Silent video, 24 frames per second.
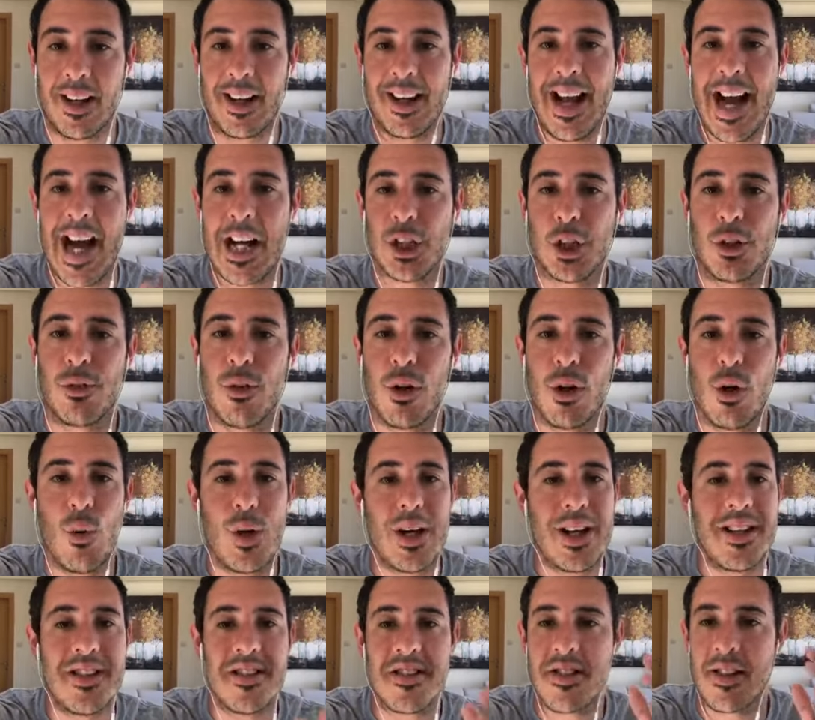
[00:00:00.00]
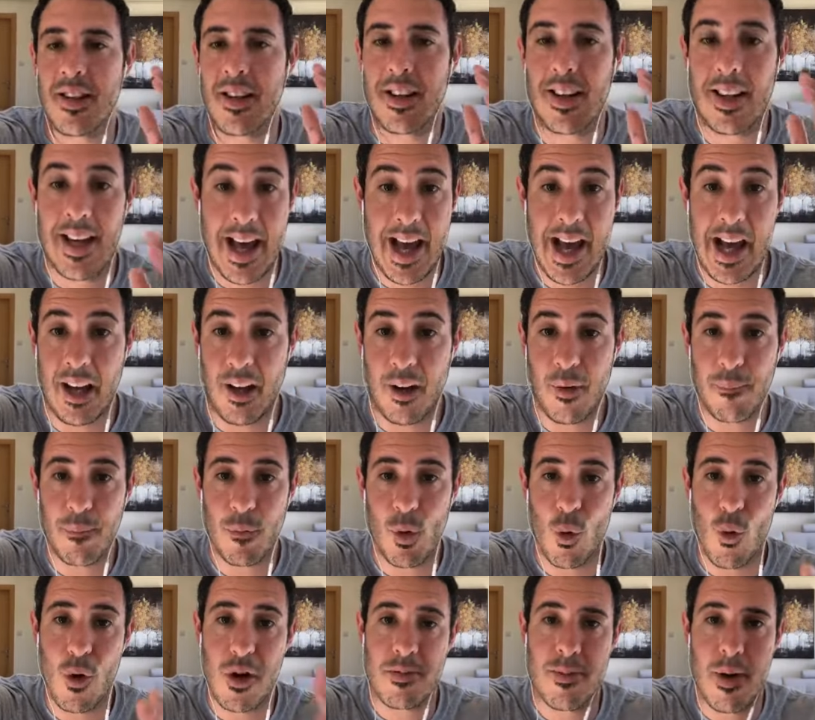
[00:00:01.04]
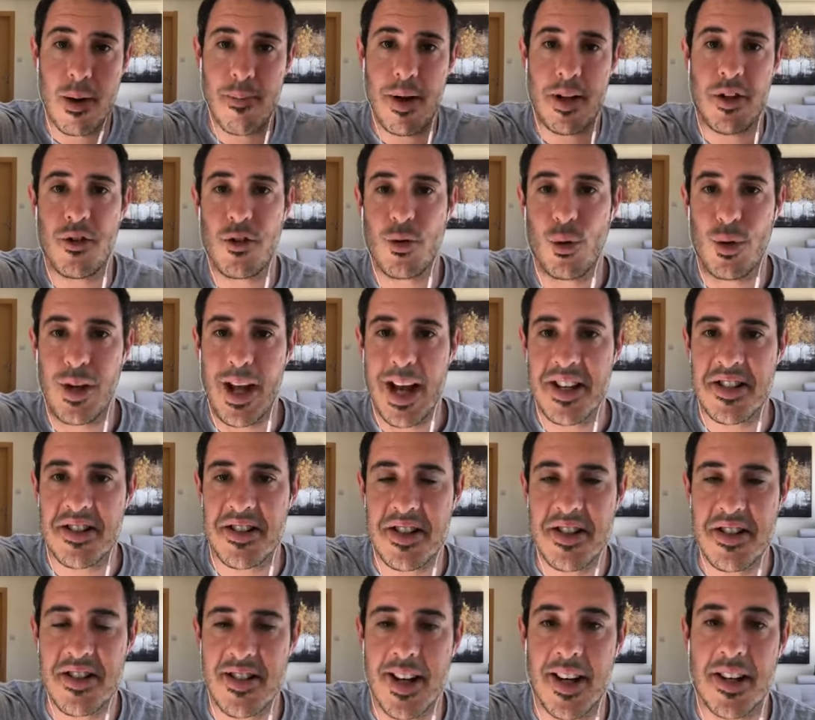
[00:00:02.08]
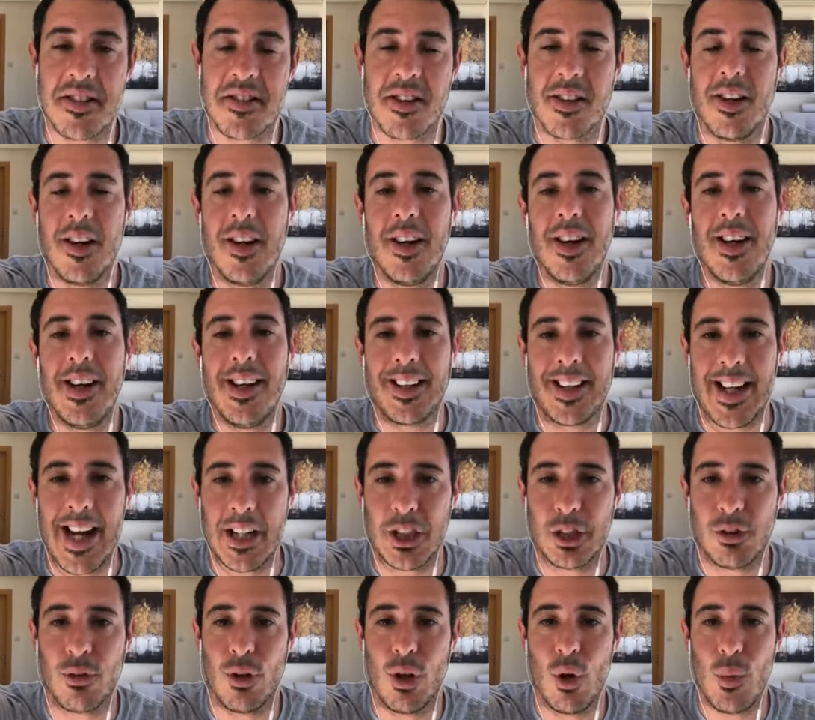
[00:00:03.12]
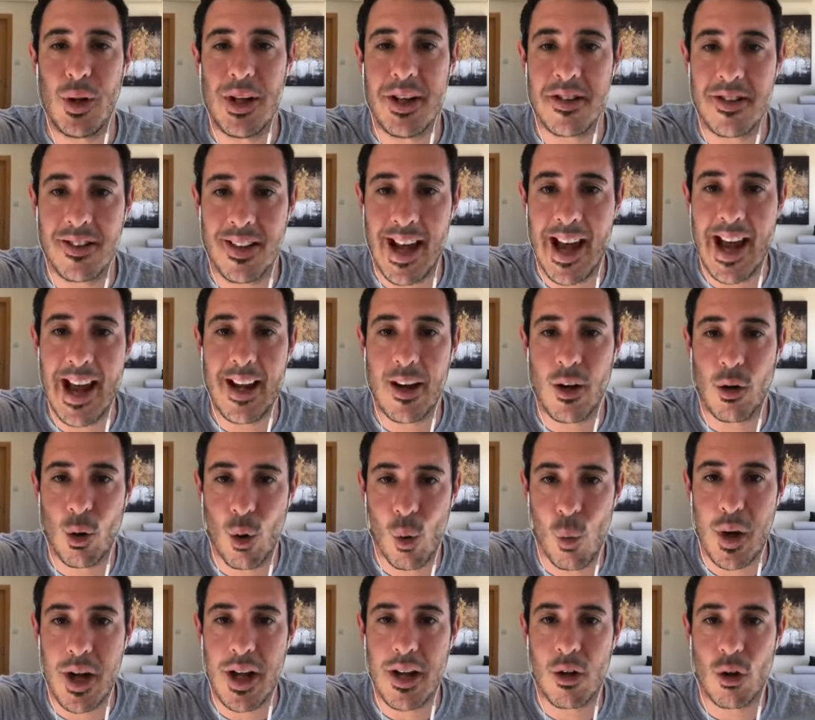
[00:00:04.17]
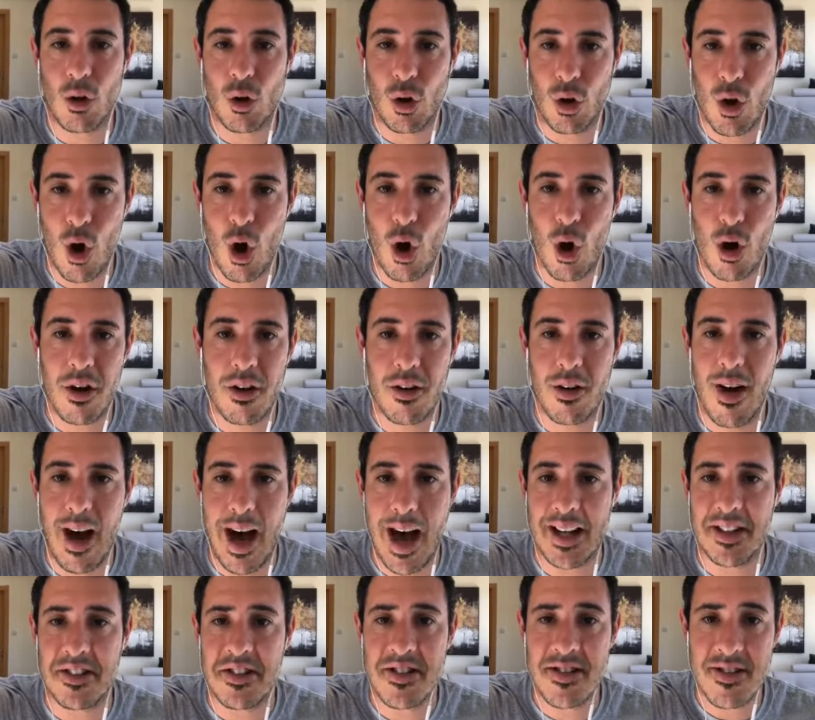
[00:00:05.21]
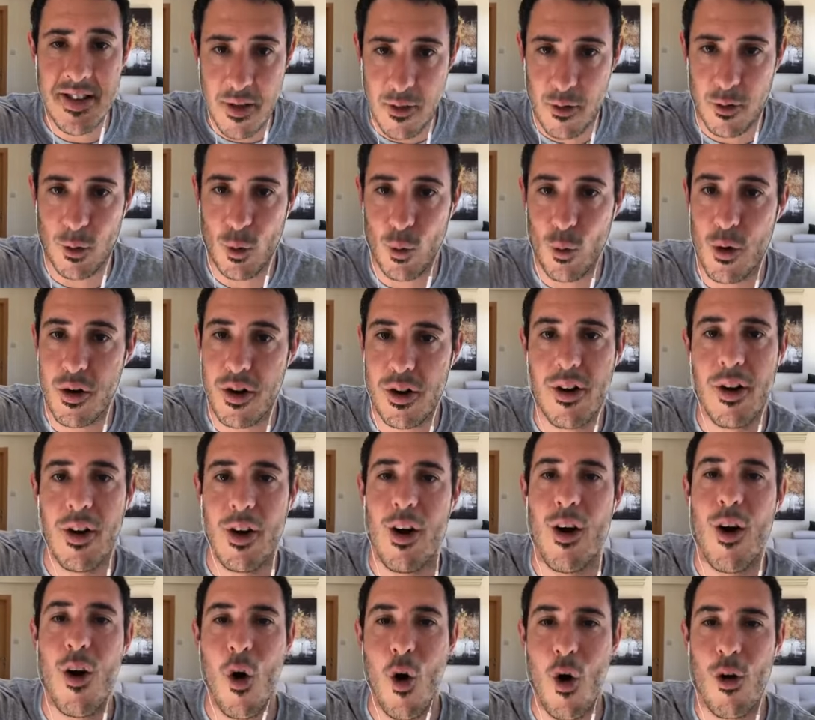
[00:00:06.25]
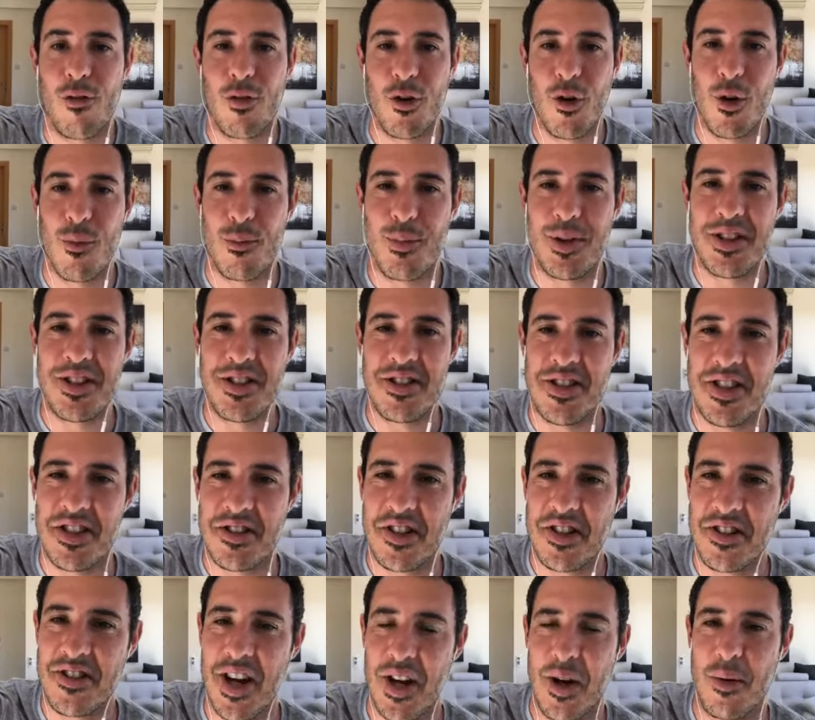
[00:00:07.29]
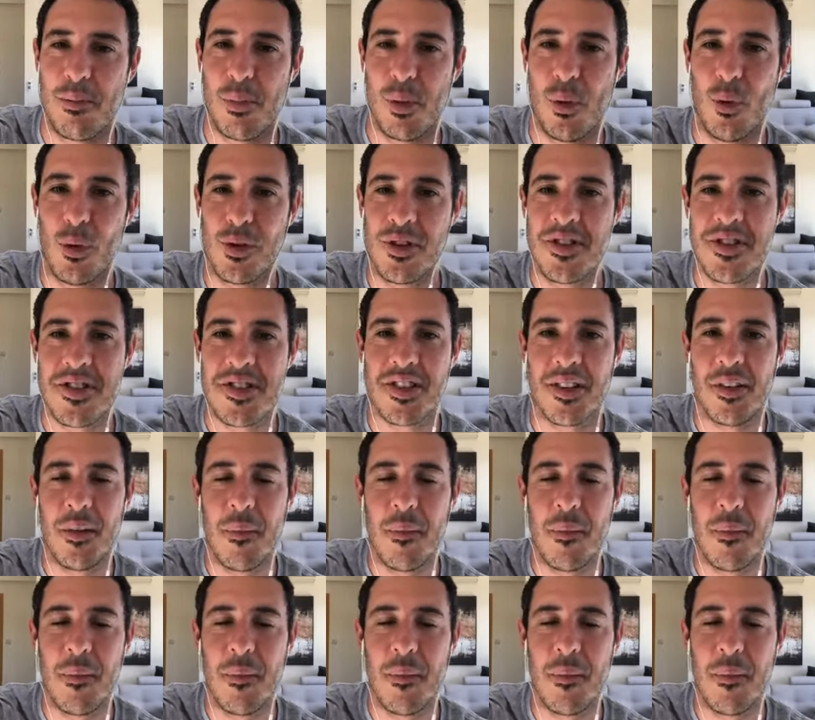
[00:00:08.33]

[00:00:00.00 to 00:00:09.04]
cash flow is king, or as my mentor Yassine says, cash flow is king, queen, god, and Sith Lord of your business. It's that important.